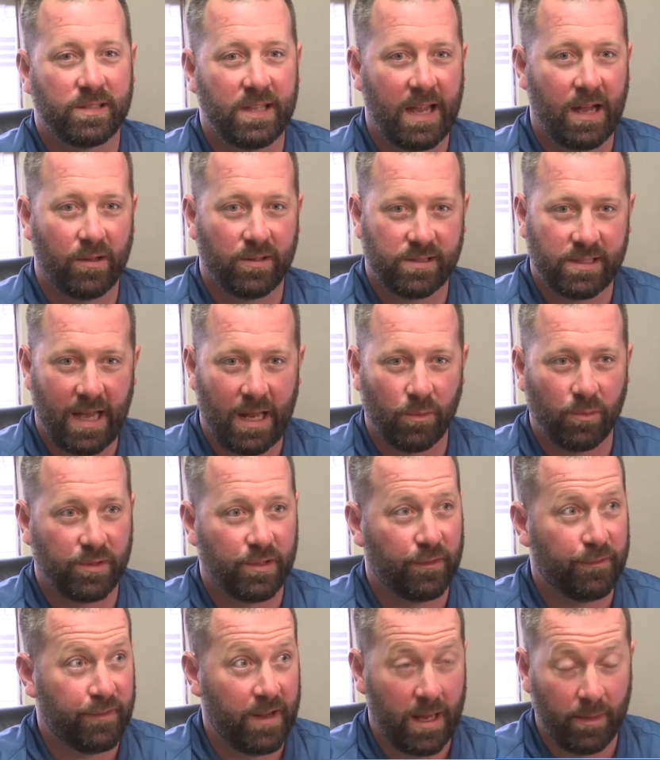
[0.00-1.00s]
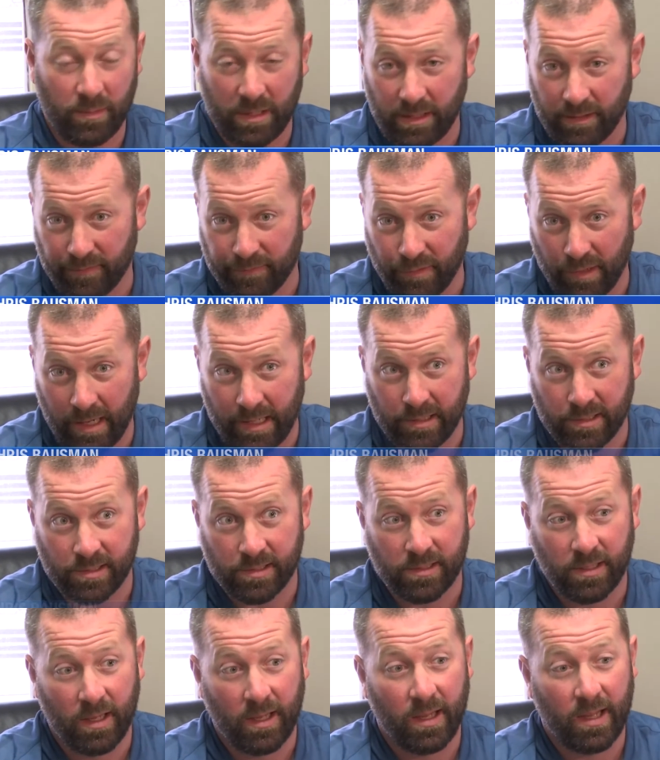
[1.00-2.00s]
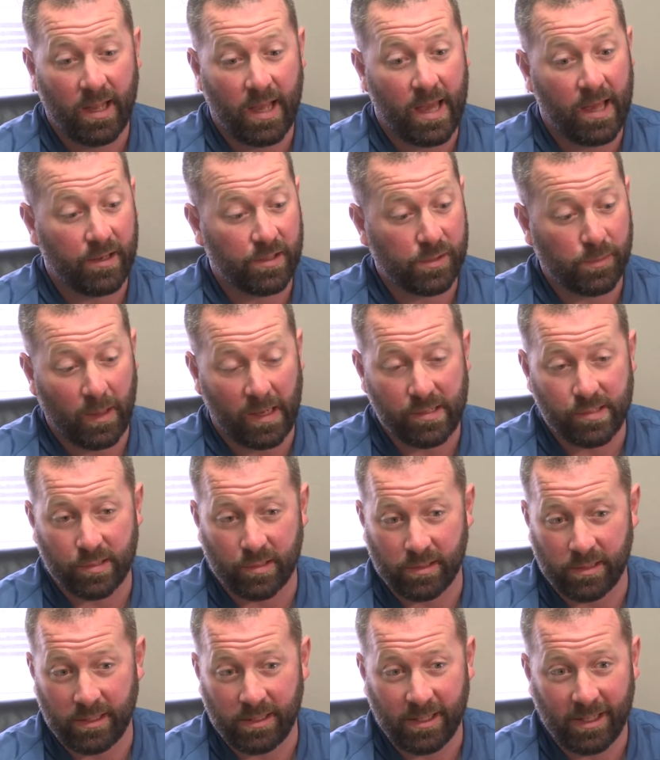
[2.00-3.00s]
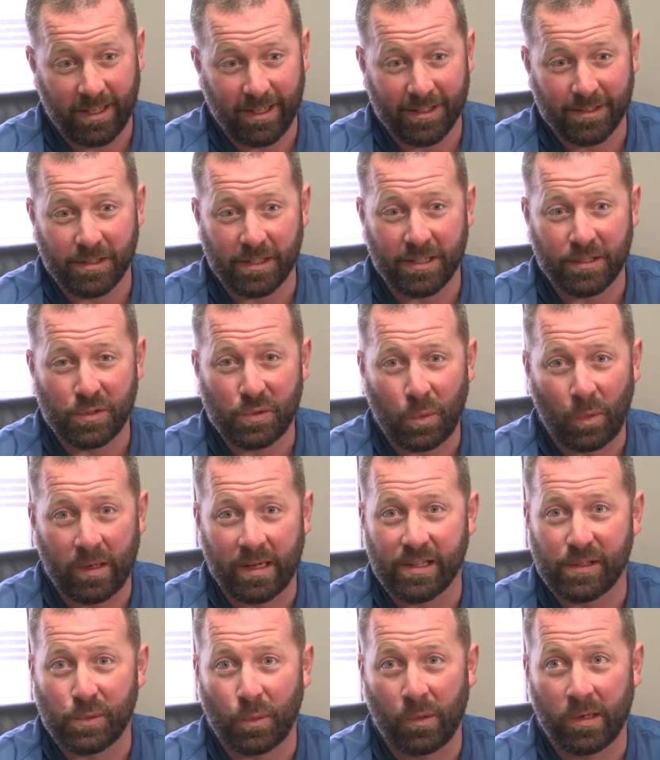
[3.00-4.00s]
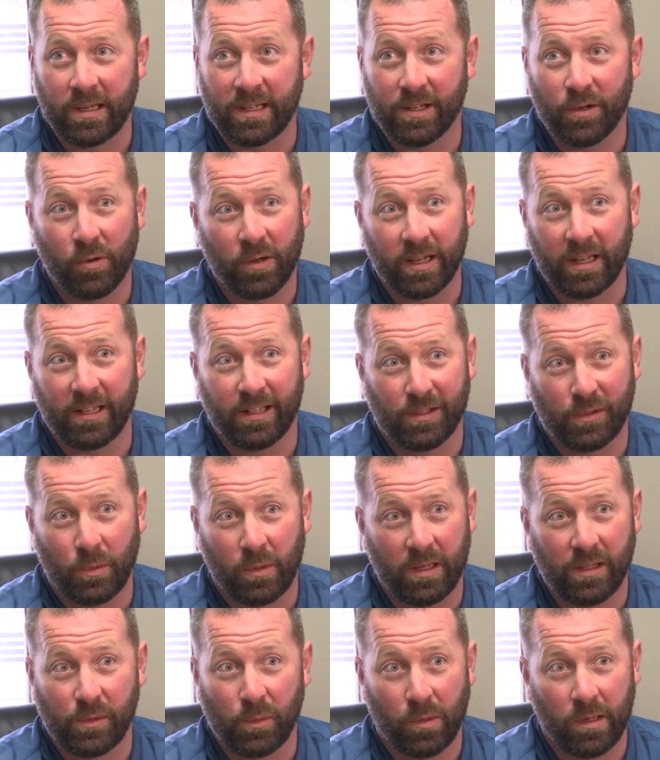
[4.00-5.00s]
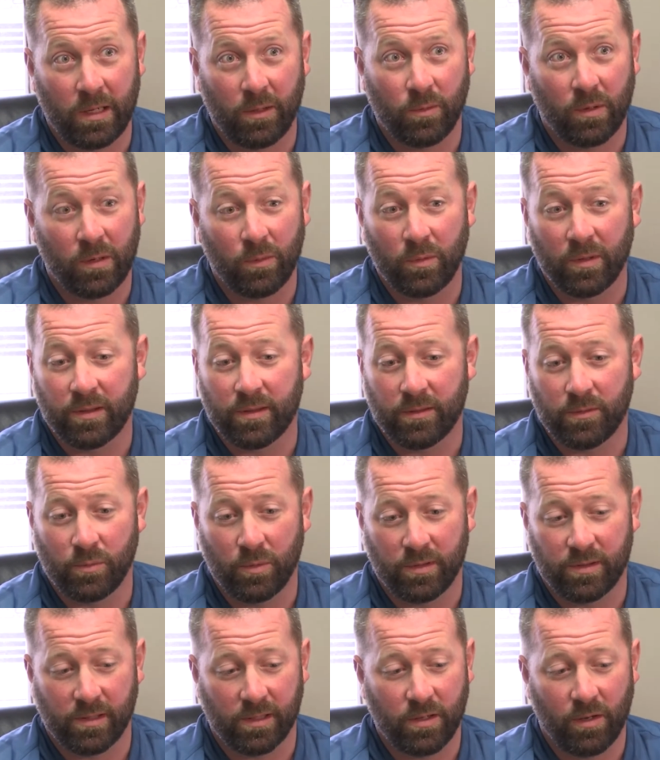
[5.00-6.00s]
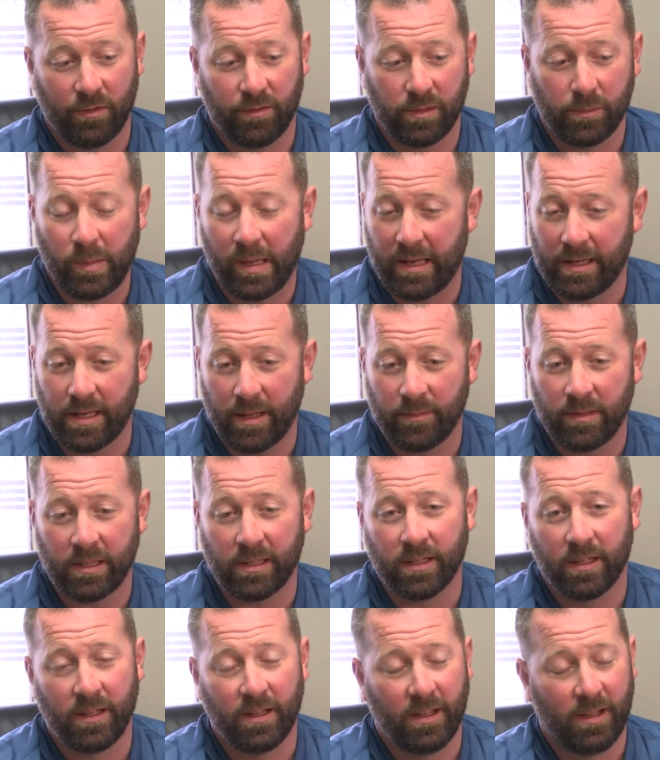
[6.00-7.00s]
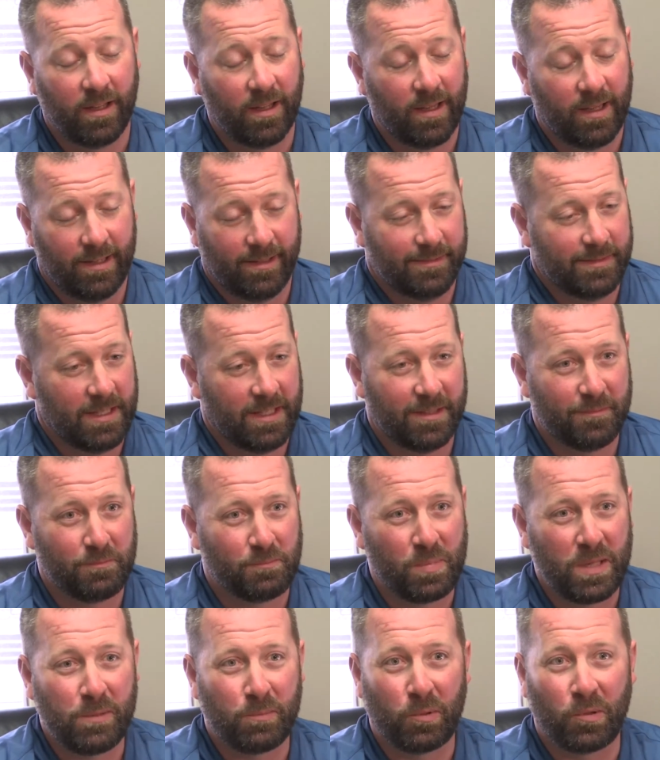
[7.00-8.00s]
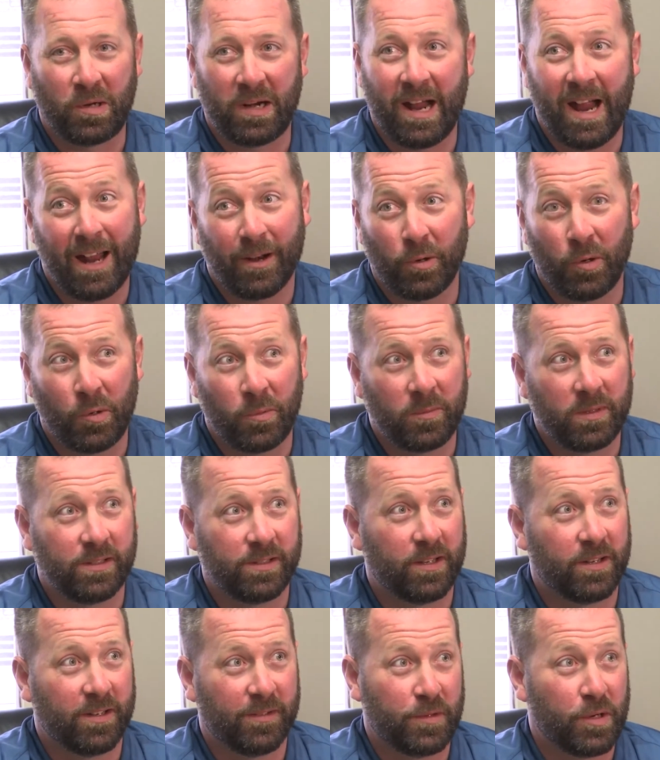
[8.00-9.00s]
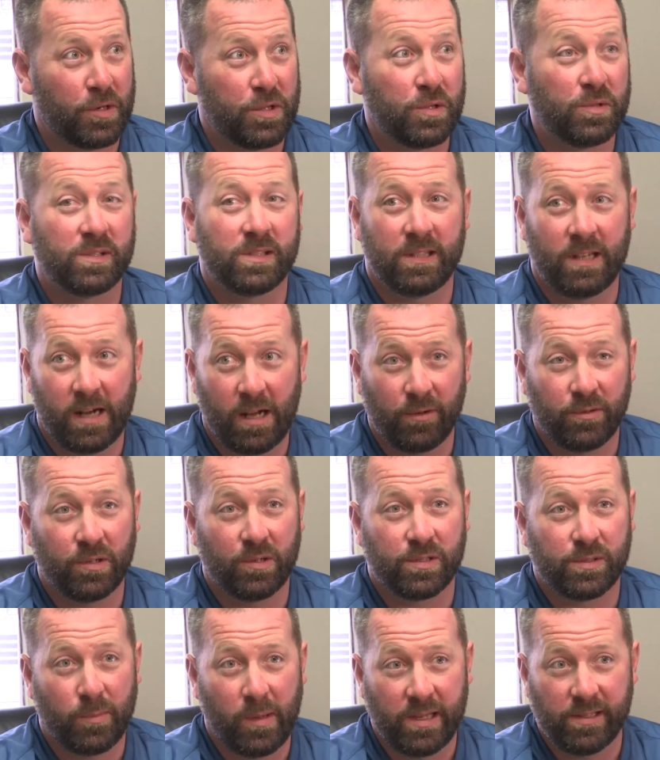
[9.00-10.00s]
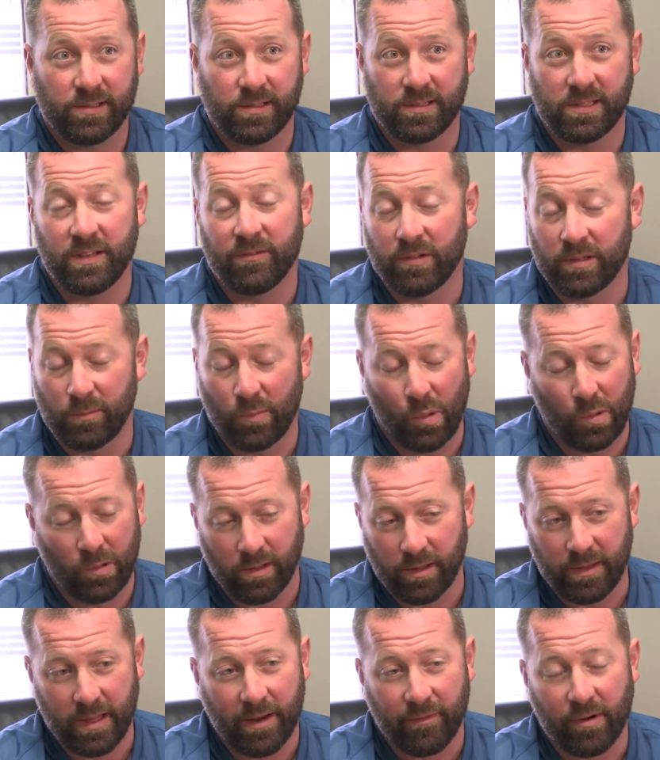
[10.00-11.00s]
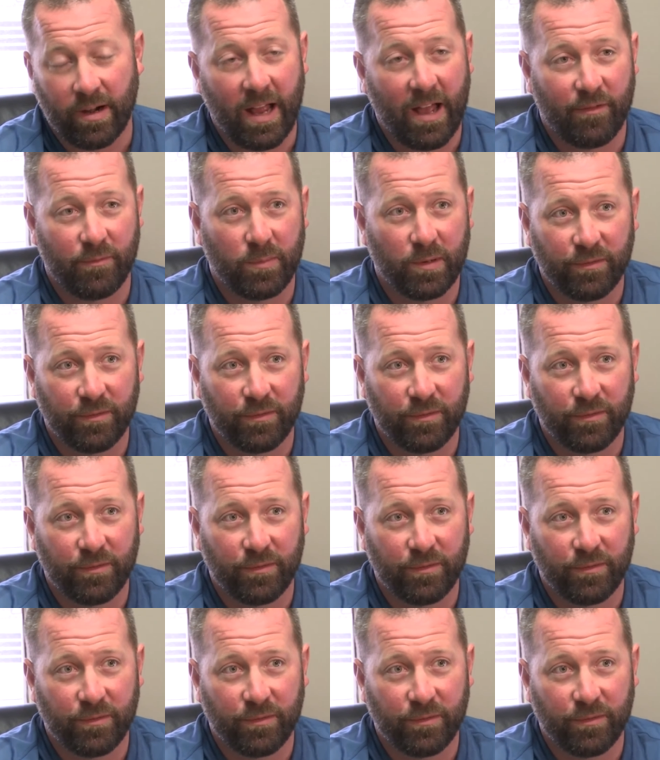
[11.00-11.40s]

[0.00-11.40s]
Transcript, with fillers: stay outside with their family and friends and especially uh, in, in 2020, going into 2021 with, with the COVID pandemic, people are at home and they're, they're using their outdoor spaces even more than they ever have